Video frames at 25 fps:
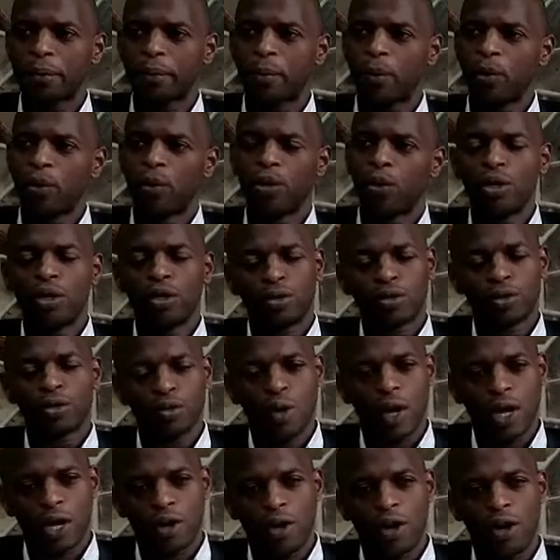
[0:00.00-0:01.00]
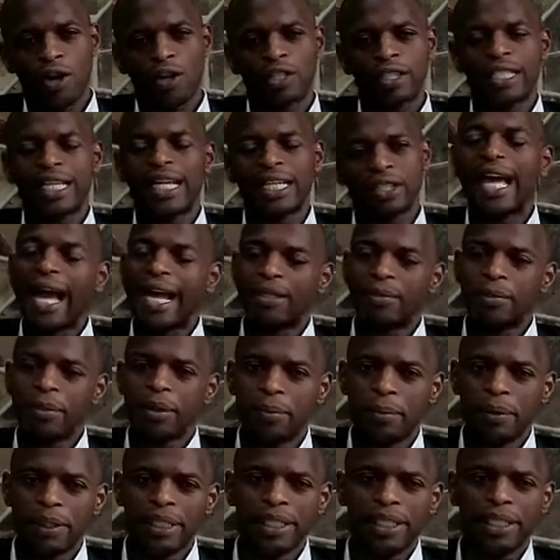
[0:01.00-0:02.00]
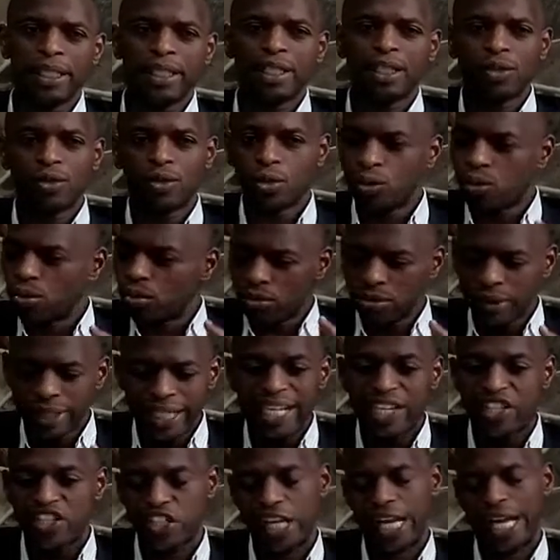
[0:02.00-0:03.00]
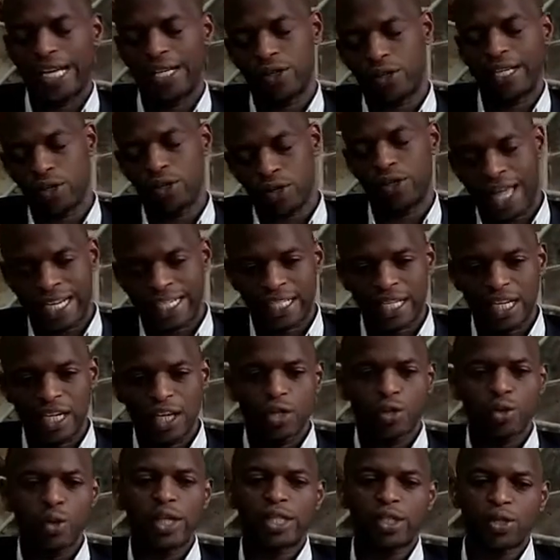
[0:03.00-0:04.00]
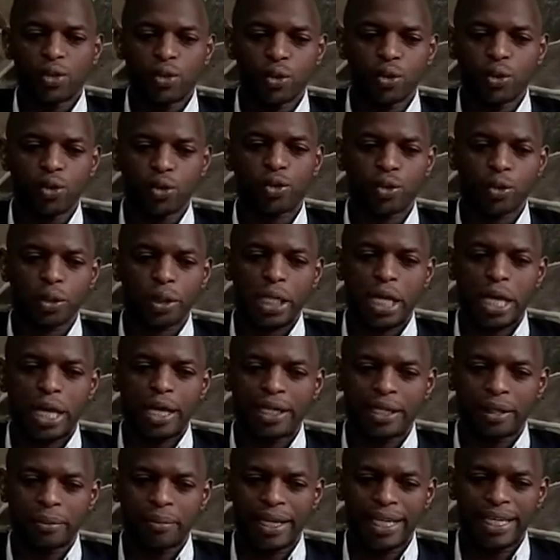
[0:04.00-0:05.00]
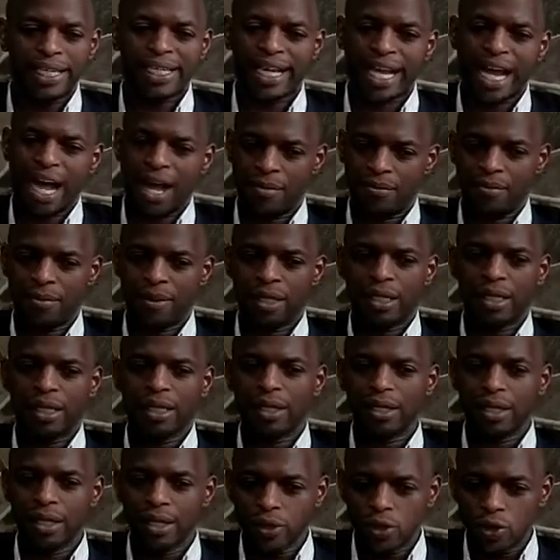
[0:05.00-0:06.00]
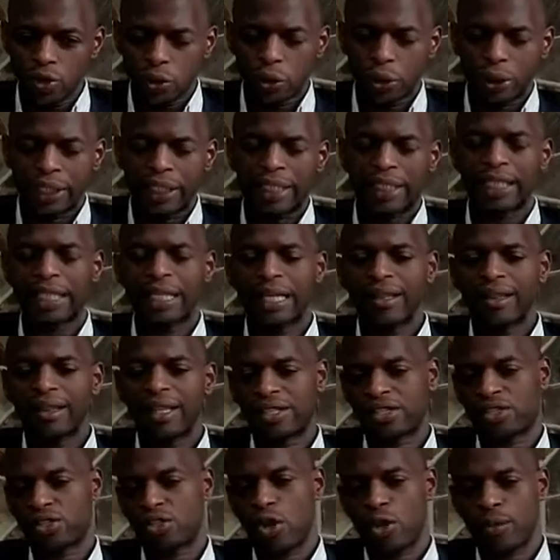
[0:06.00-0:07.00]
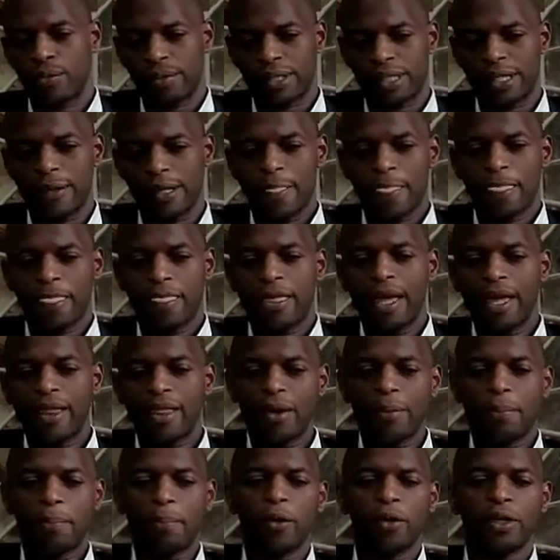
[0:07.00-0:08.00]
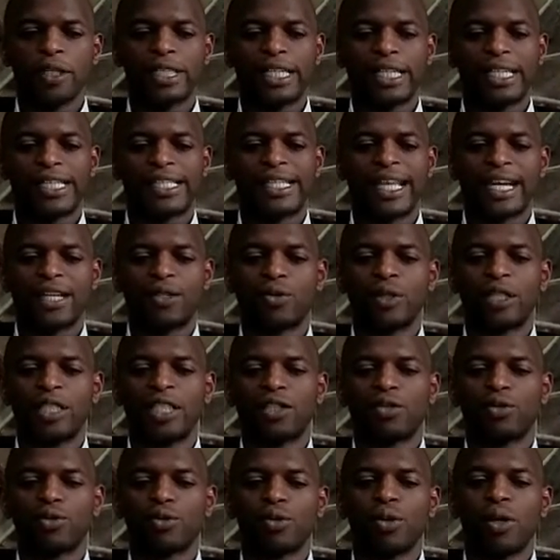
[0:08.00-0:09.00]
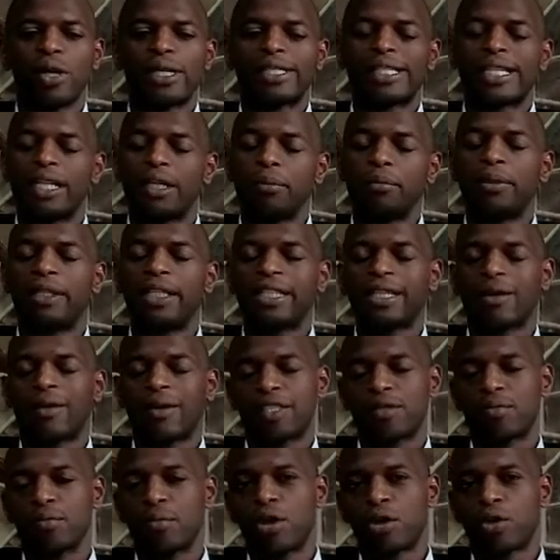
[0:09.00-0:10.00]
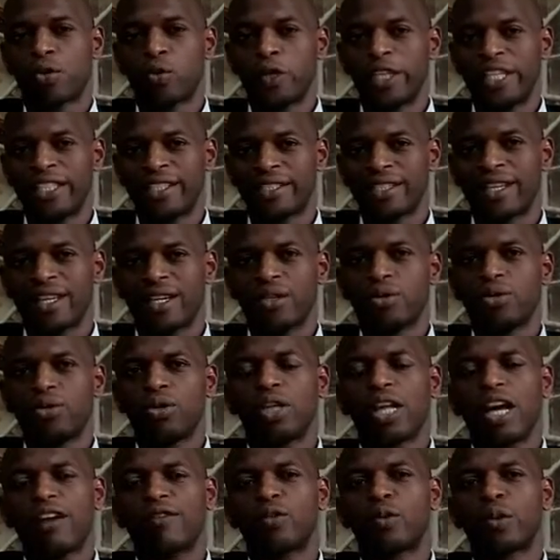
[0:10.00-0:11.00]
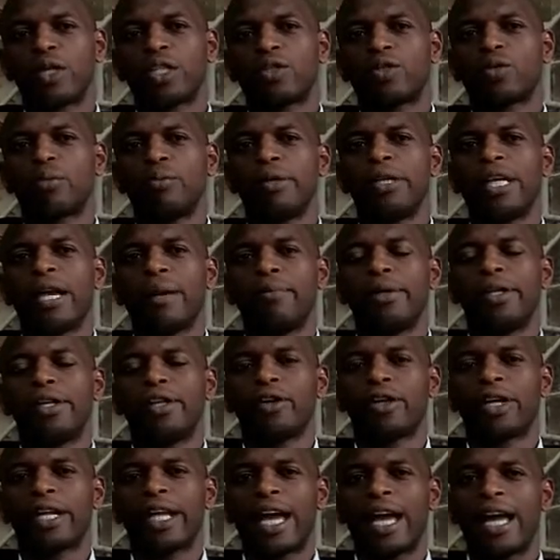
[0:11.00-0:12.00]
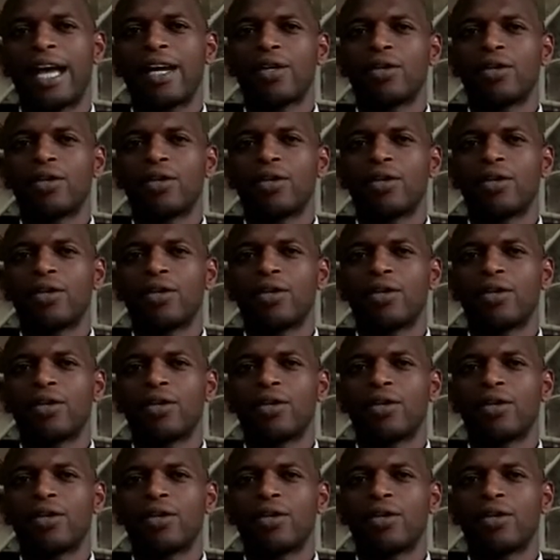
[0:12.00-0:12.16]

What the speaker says: people, to your God, and maybe to nature and all that. So it's good to remain calm during the storms. The other point is that we need to celebrate our small wins. You don't have to eat to be a millionaire.